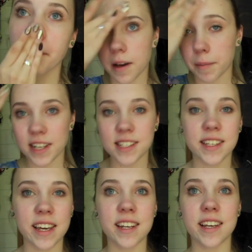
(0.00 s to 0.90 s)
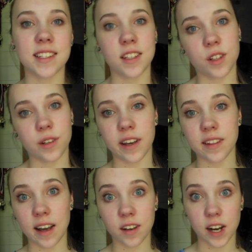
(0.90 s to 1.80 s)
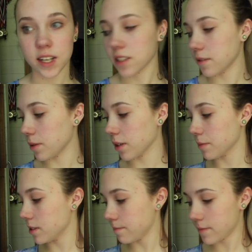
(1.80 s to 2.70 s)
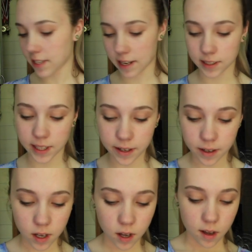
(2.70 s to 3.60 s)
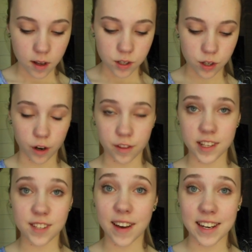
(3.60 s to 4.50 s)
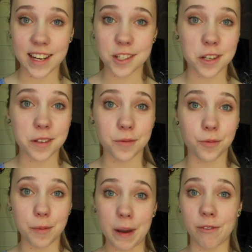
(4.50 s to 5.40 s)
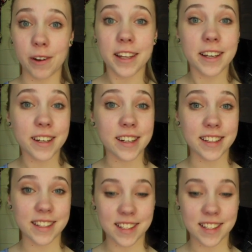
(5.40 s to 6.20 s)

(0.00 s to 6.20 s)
Now my skin isn't looking that great at the moment, sadly, so this foundation would be really good at this